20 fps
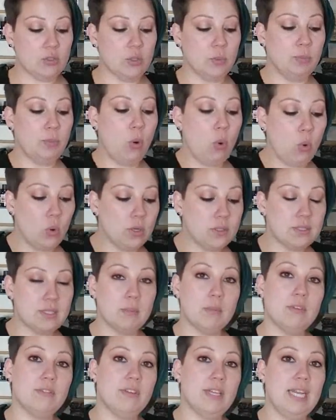also pour
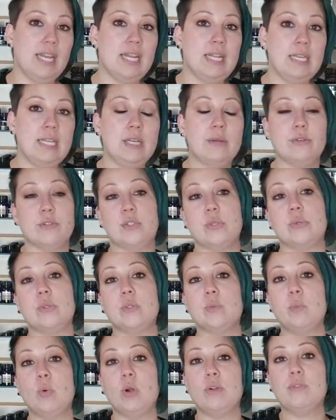some of it in here so
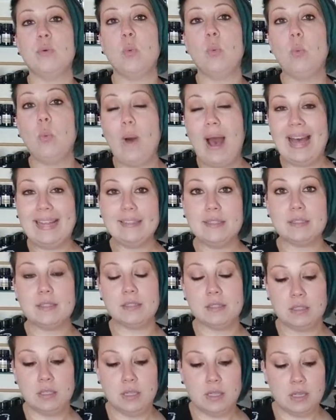it's more of a
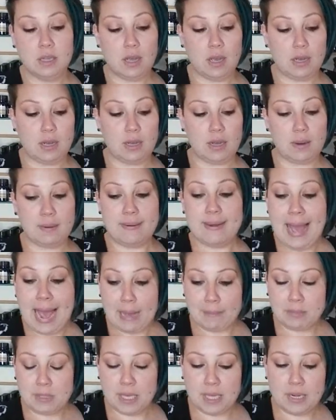wet
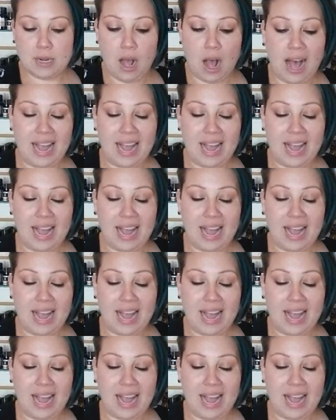napkin.